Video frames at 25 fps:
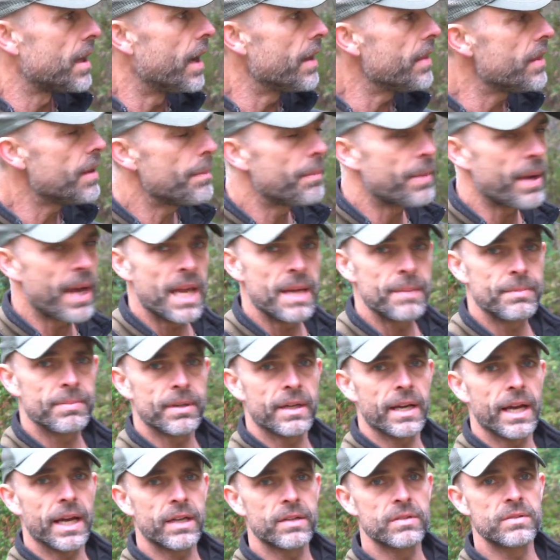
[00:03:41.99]
on the paper
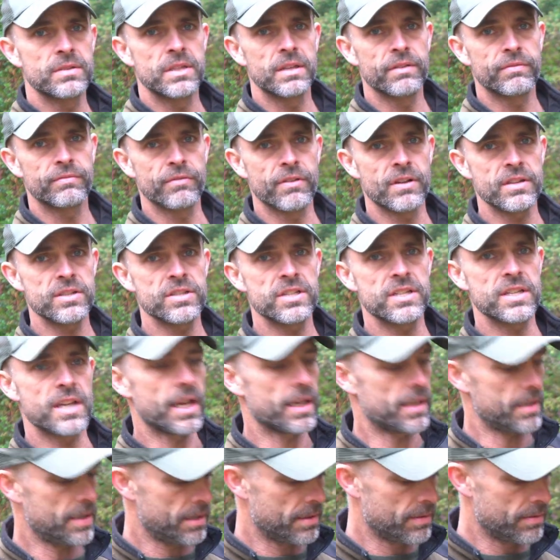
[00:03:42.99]
I could
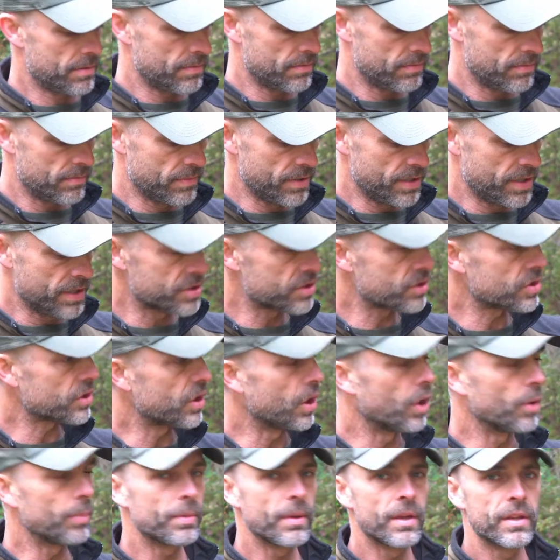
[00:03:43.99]
differentiate with the
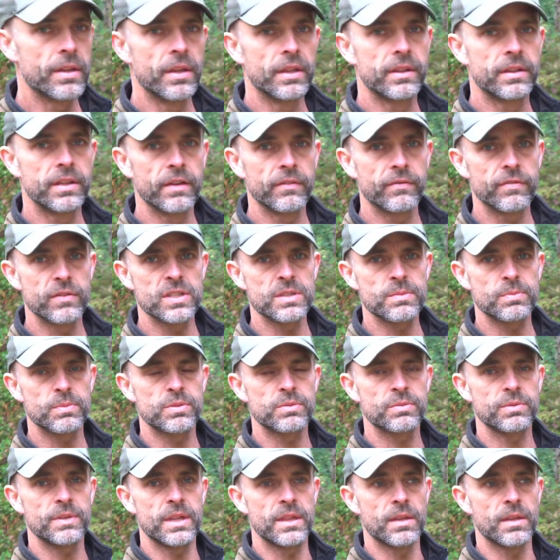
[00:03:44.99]
scope the difference between